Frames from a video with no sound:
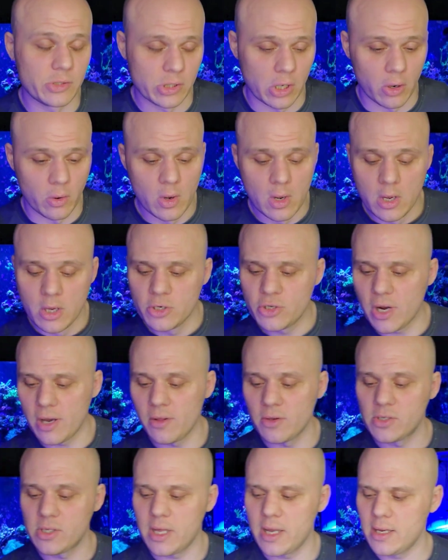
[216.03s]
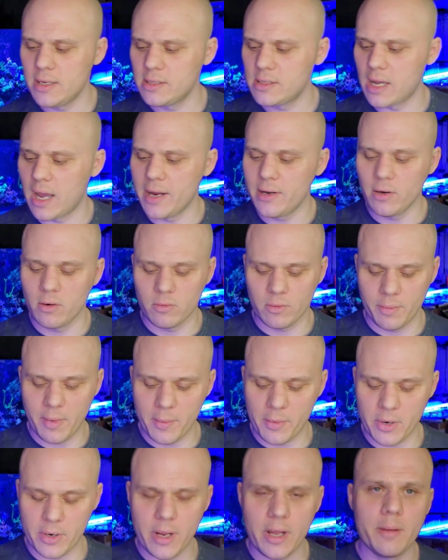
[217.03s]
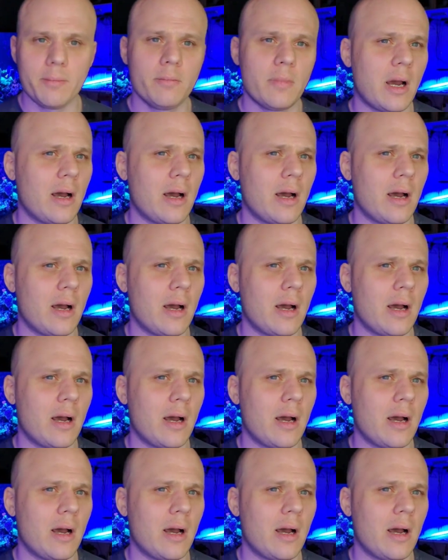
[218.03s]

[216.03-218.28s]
So try those things. I don't remember your name.